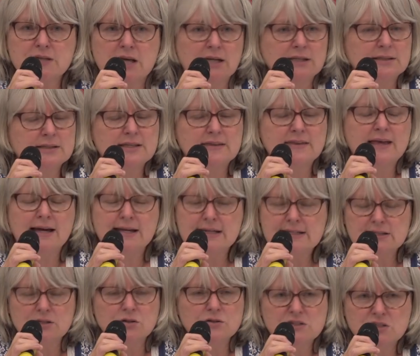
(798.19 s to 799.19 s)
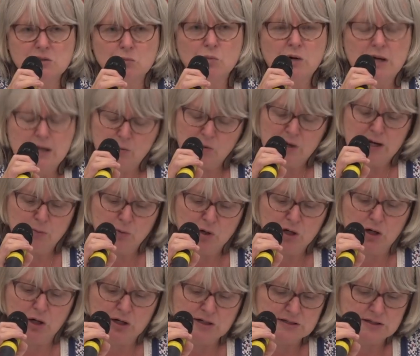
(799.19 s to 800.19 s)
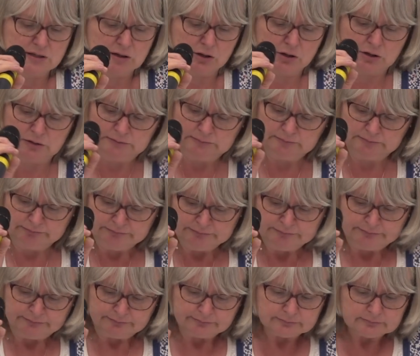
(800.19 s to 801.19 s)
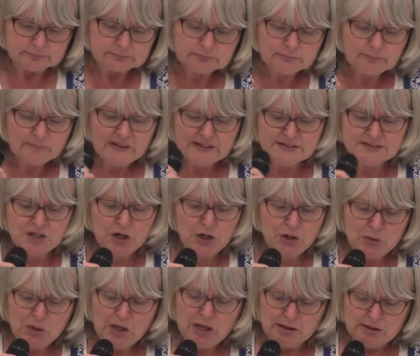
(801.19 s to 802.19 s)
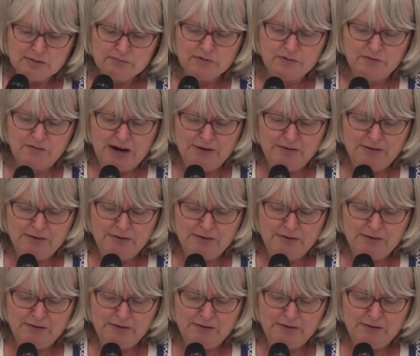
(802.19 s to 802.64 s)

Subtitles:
And that is not somewhere where we're going to go. So the